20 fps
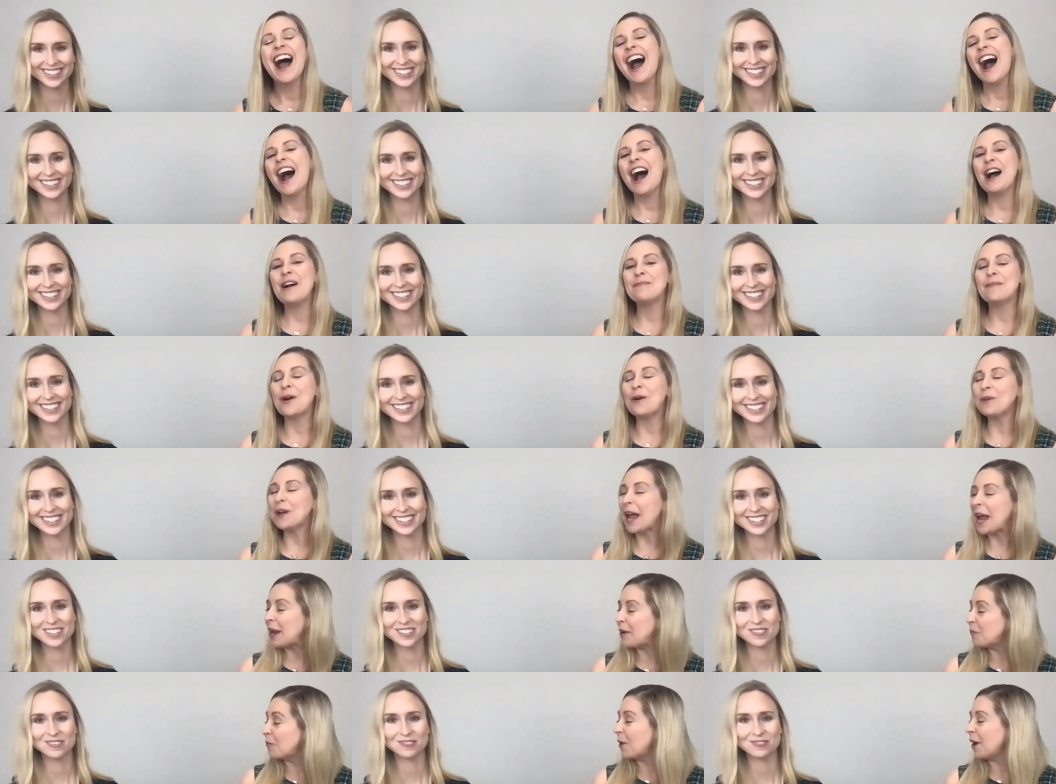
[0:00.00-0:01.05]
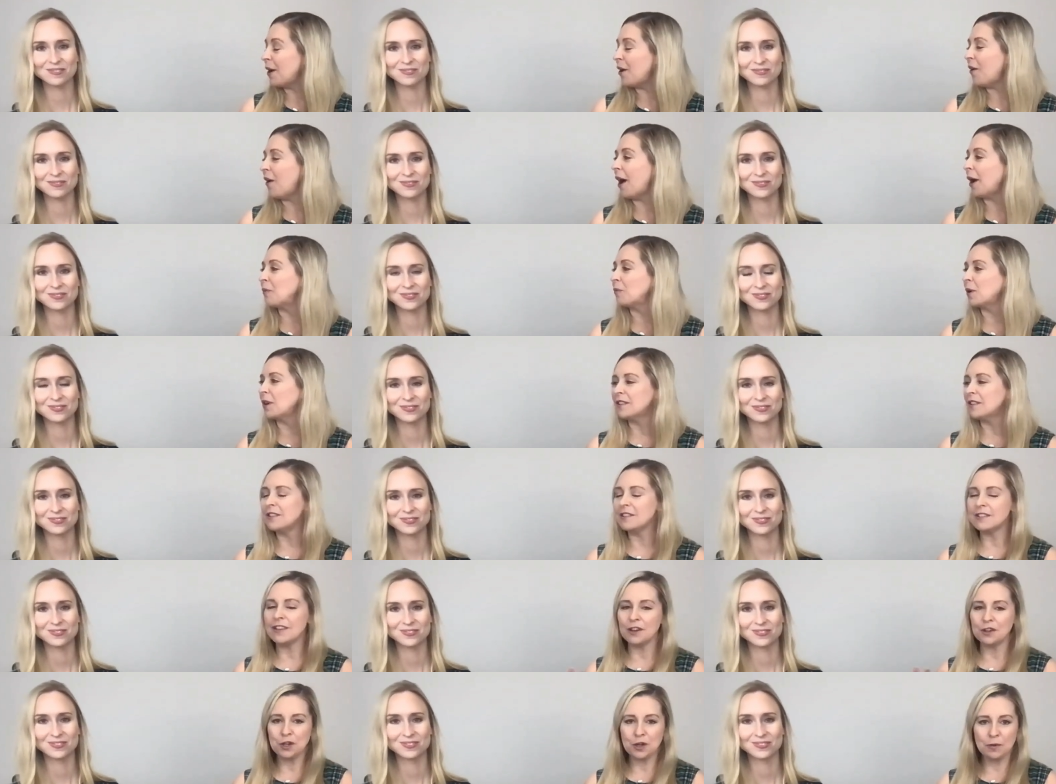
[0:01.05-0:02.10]
Speaker 1: Um, okay, well, I wanted to tell
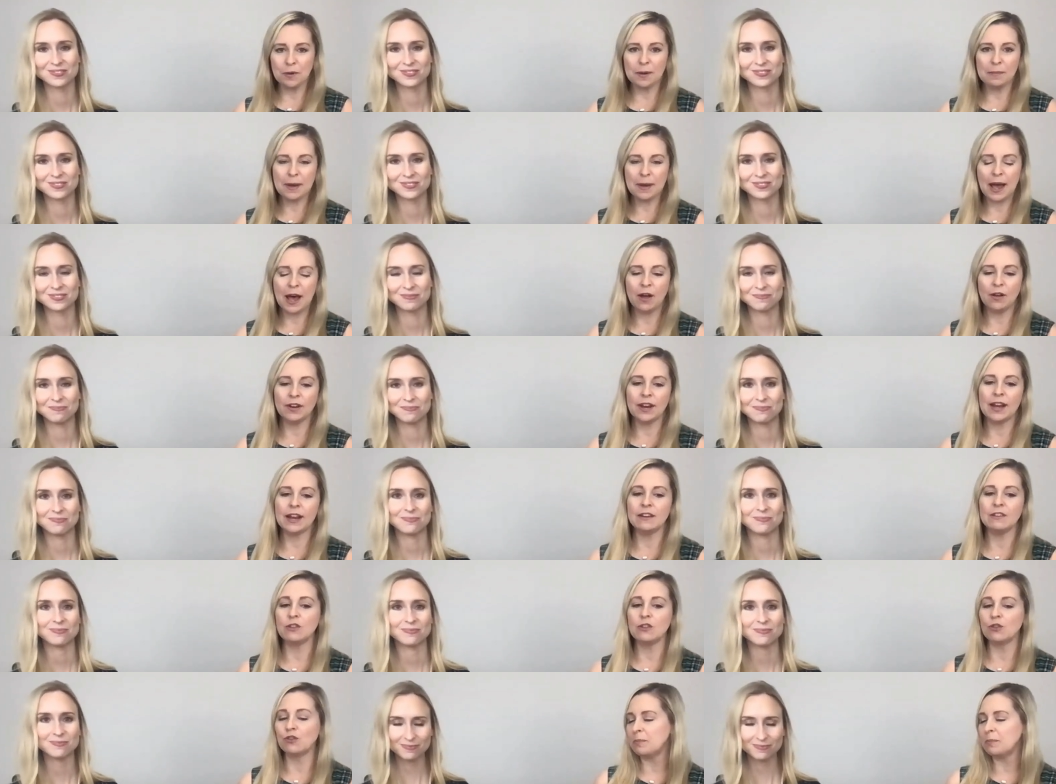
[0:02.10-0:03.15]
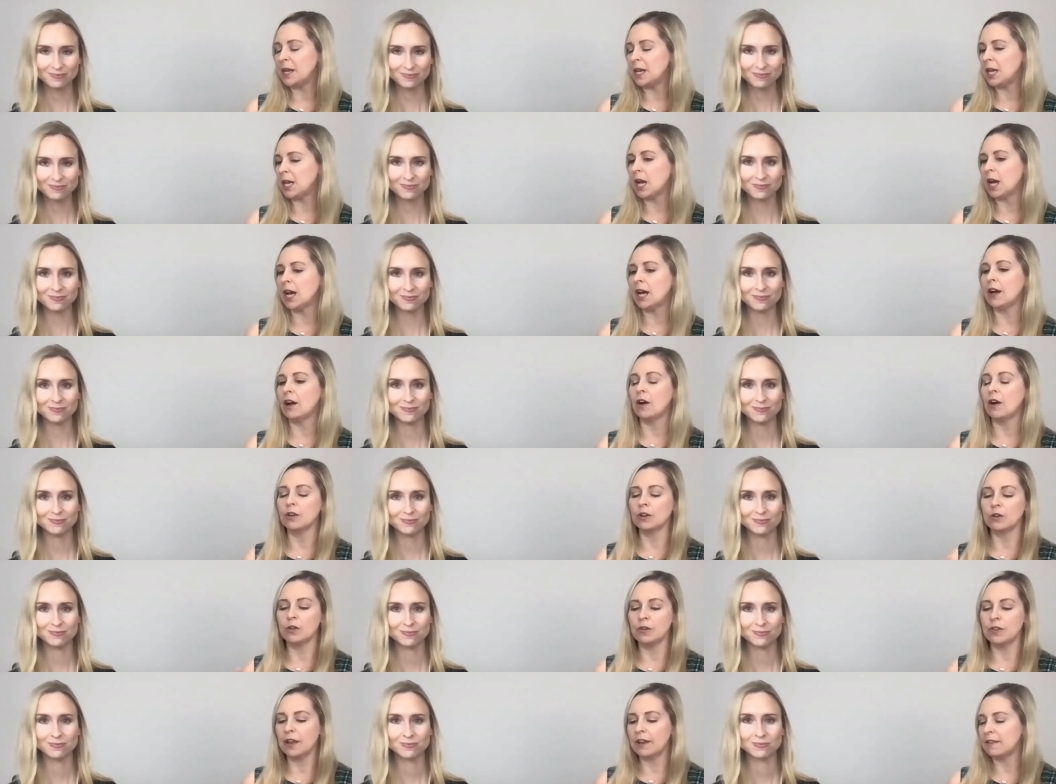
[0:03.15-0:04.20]
you about a social media
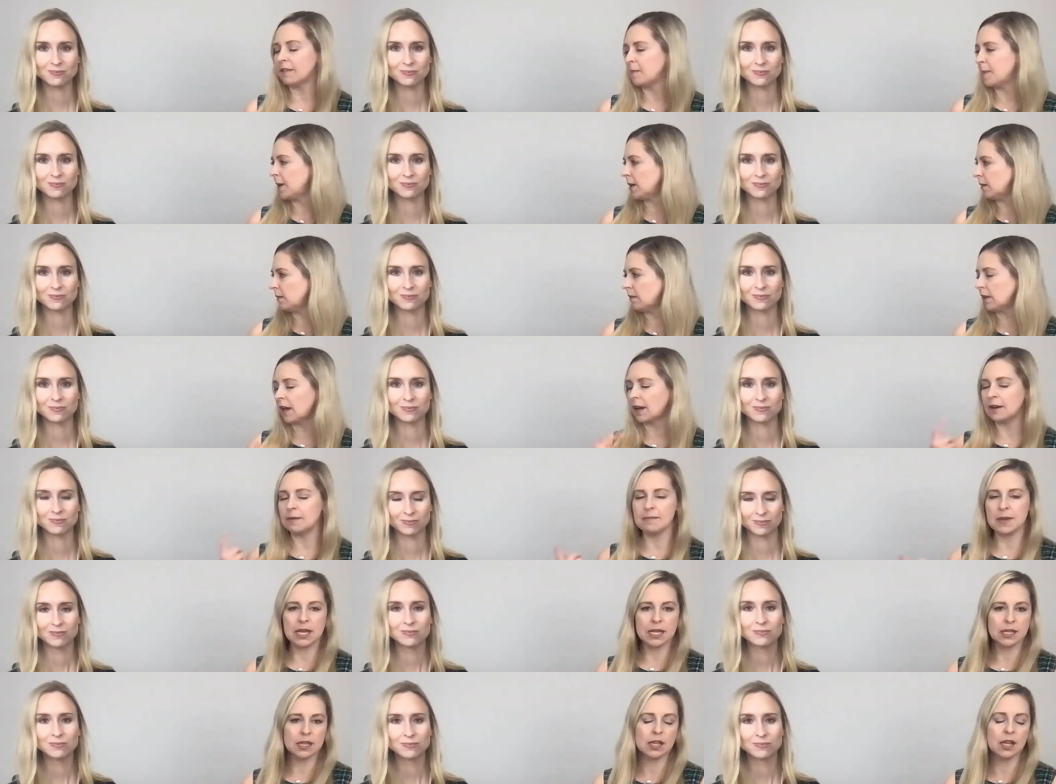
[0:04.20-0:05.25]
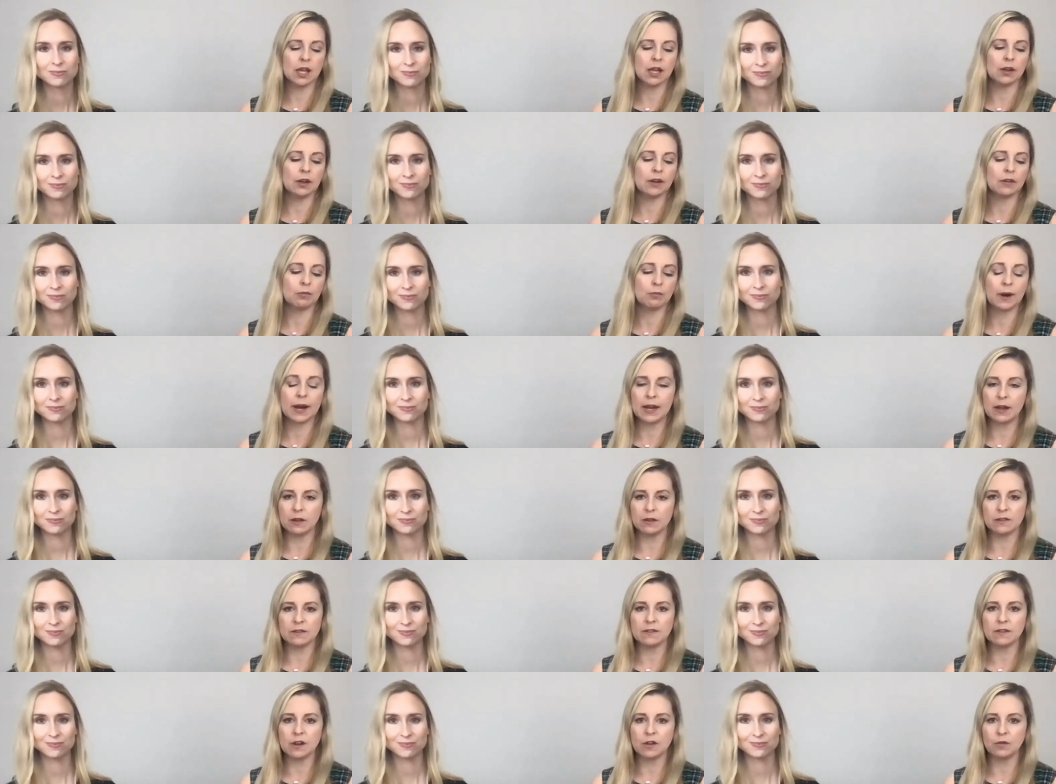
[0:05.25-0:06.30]
article that's been kind of making the
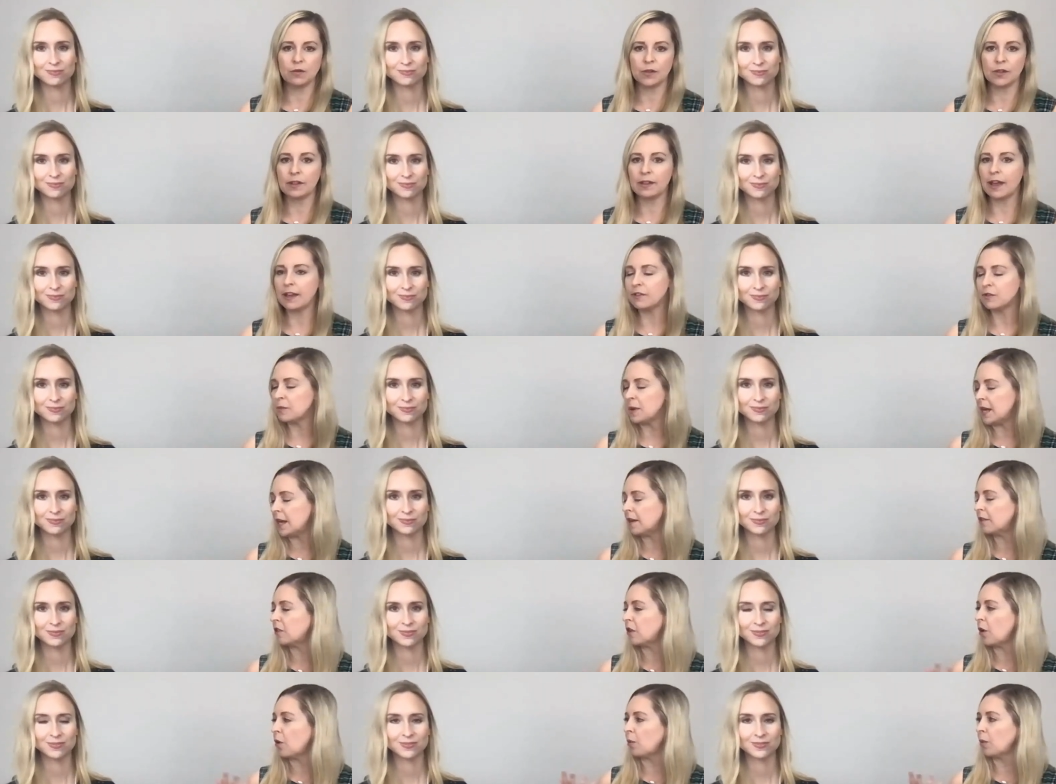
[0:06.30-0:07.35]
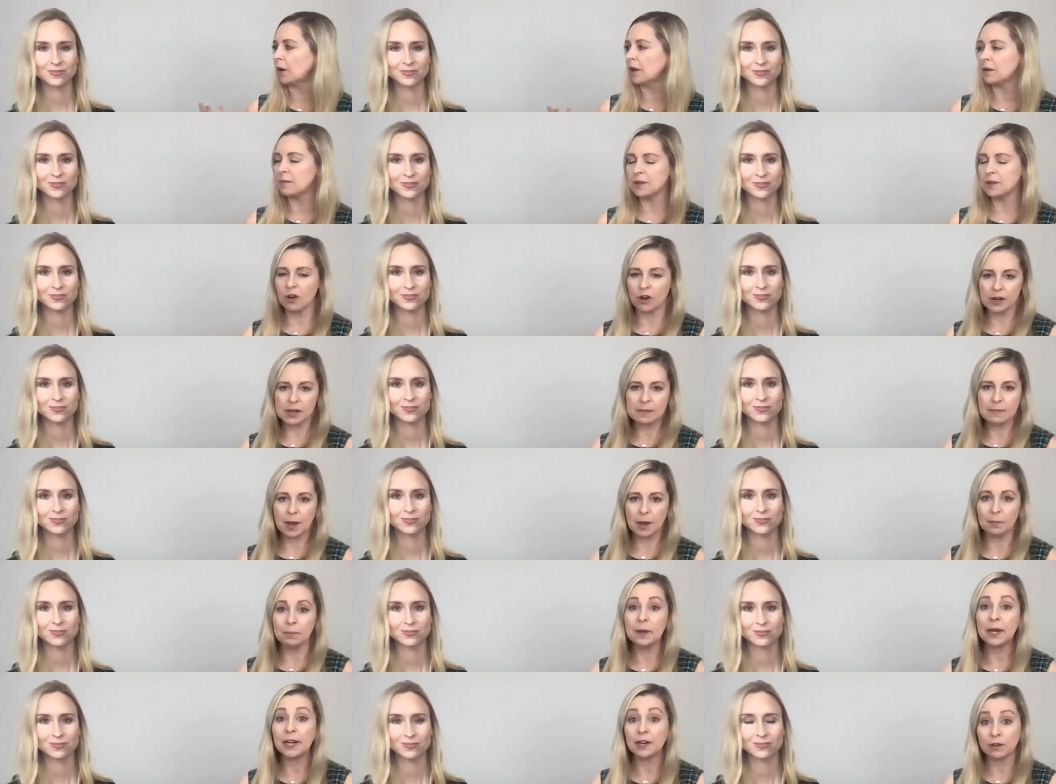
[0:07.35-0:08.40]
rounds over the last week. So, we're going to be talking about
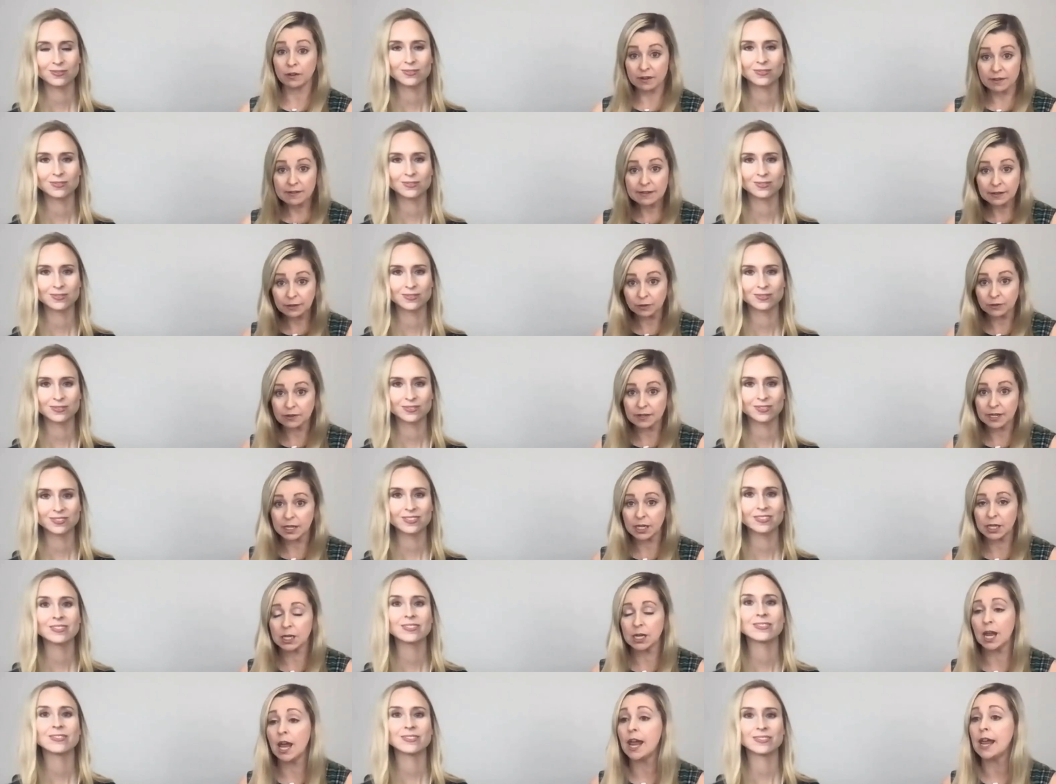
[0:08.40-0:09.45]
Paris Hilton.